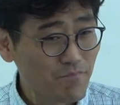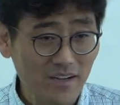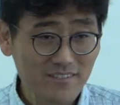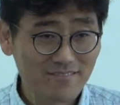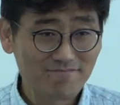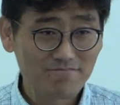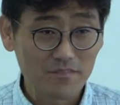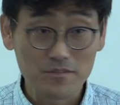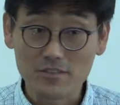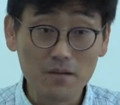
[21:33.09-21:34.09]
but
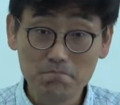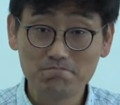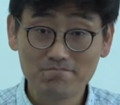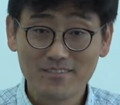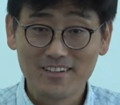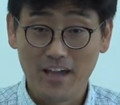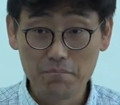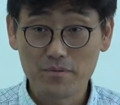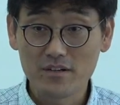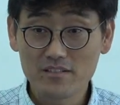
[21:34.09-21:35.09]
some
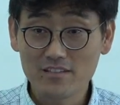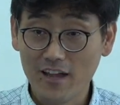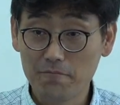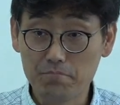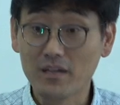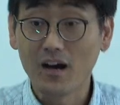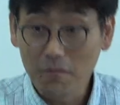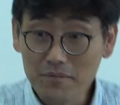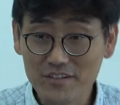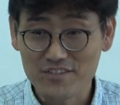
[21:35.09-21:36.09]
emperors have
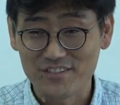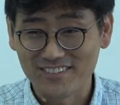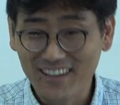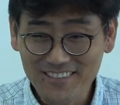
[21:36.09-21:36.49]
become Christian,